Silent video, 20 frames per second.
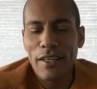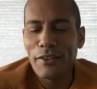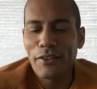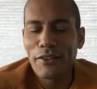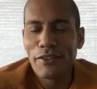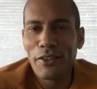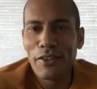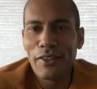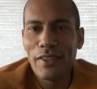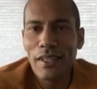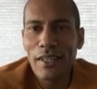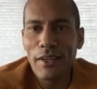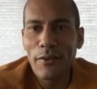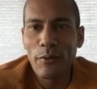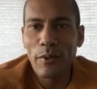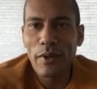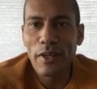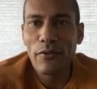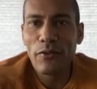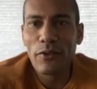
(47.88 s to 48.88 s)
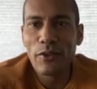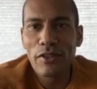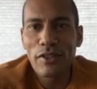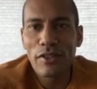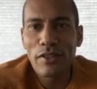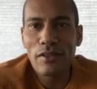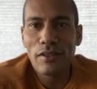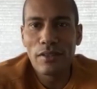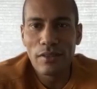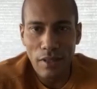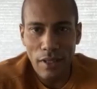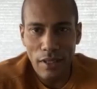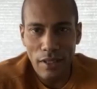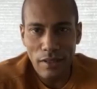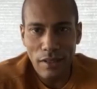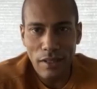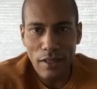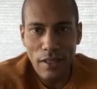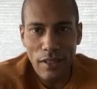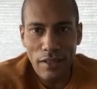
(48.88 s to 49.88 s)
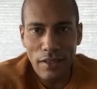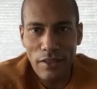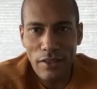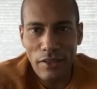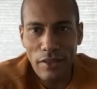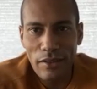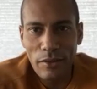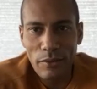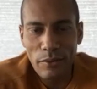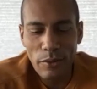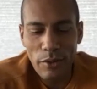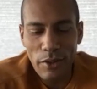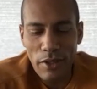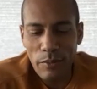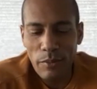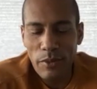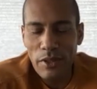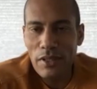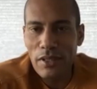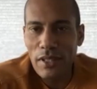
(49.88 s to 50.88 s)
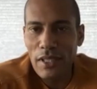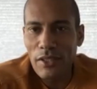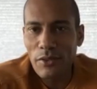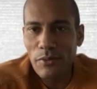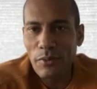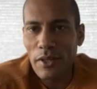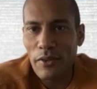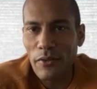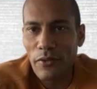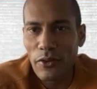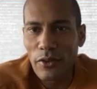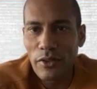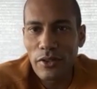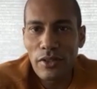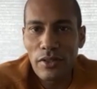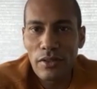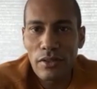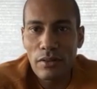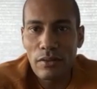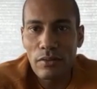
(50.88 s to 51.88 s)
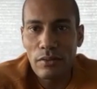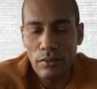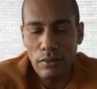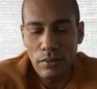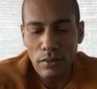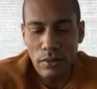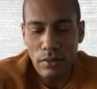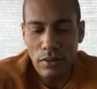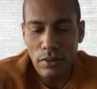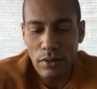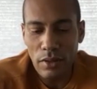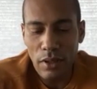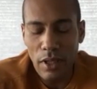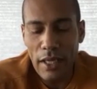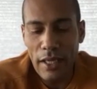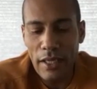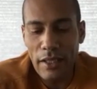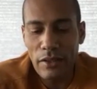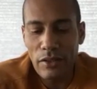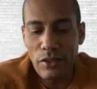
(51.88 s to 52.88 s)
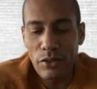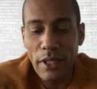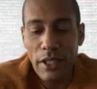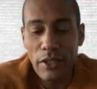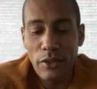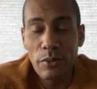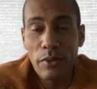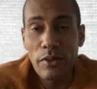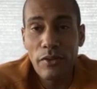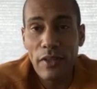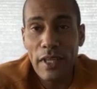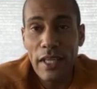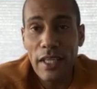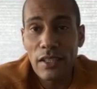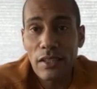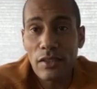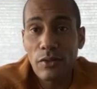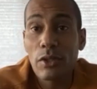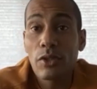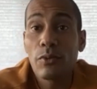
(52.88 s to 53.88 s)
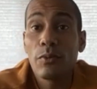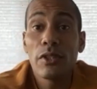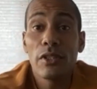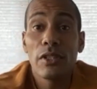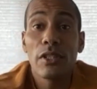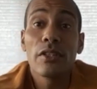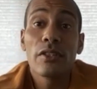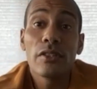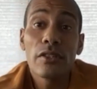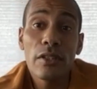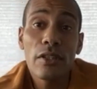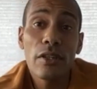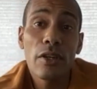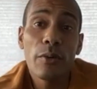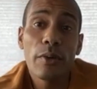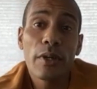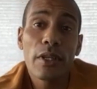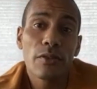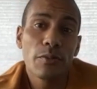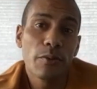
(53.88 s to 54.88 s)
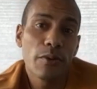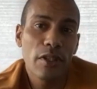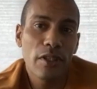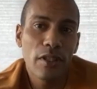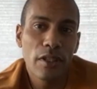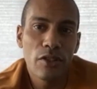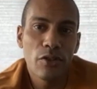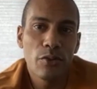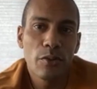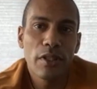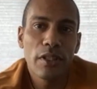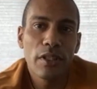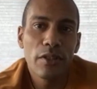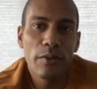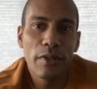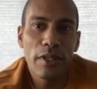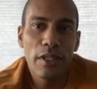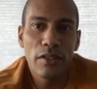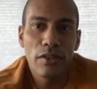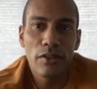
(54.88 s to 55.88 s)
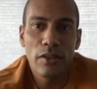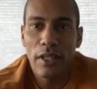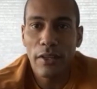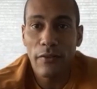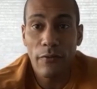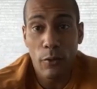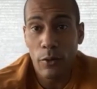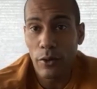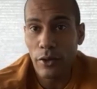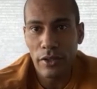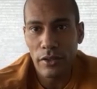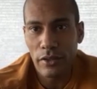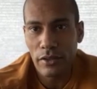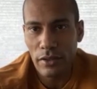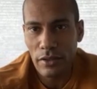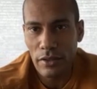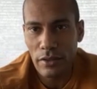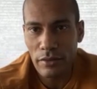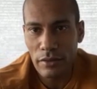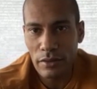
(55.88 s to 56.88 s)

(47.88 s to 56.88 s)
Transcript: So like when I did all the rookie mistakes when I first tried to invest, which was years ago when I was working on drilling rigs. So like 4 years ago.